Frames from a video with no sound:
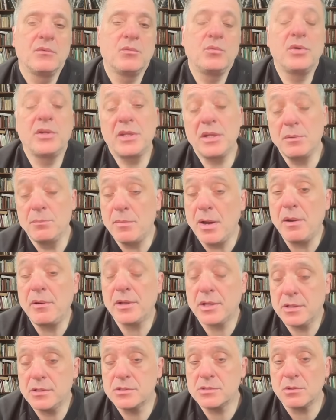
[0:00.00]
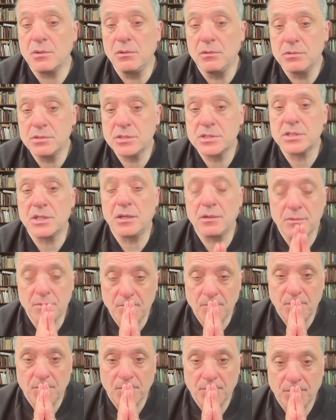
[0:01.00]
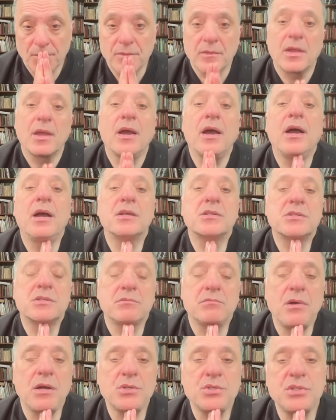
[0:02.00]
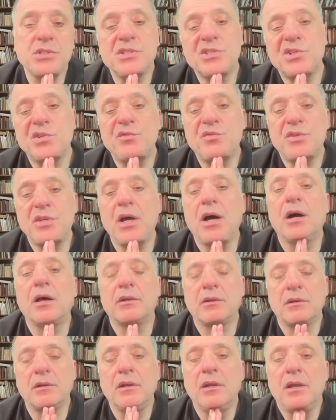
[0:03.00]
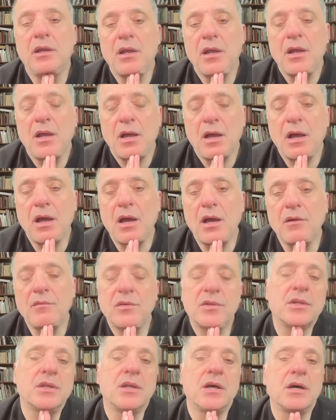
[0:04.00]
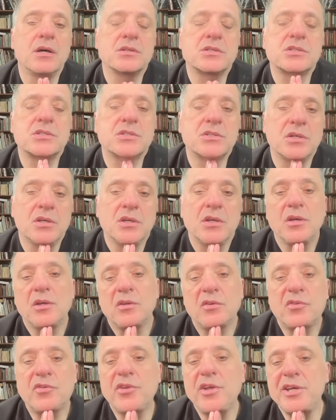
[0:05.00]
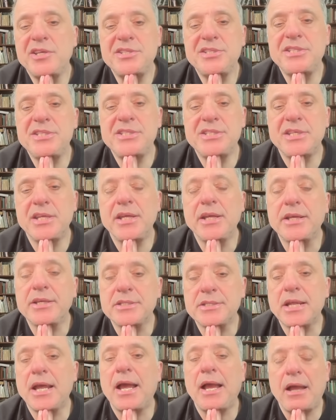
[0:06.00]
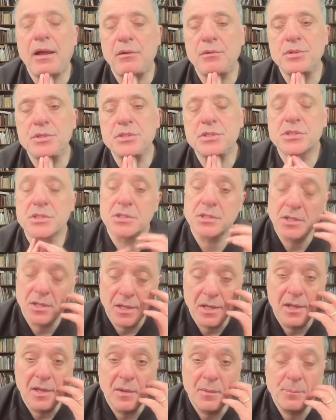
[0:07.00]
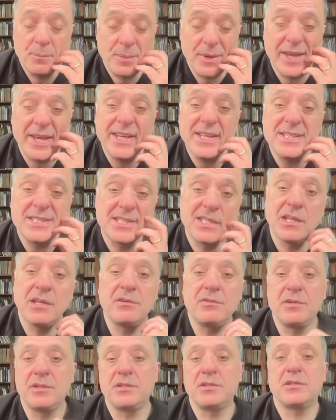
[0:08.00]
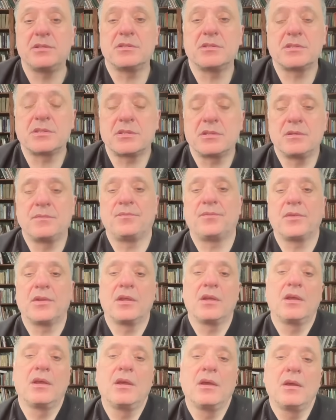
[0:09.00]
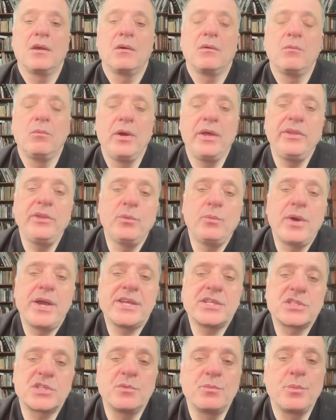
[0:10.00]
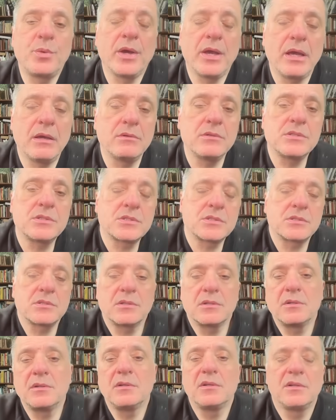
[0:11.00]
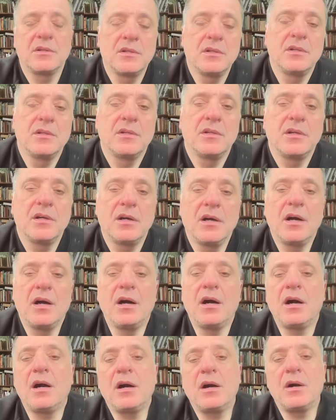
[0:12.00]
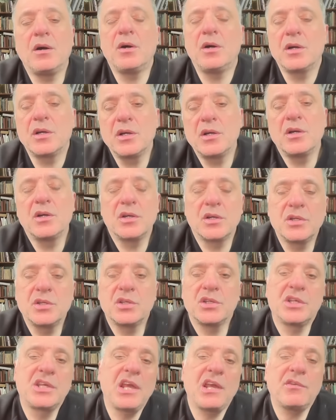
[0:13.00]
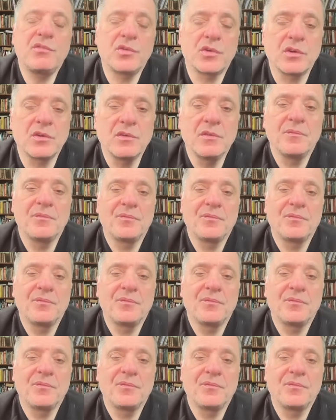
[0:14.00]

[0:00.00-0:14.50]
with the Americans also, as the Russians have done over the last 36 hours, pays dividends. When the Western powers are given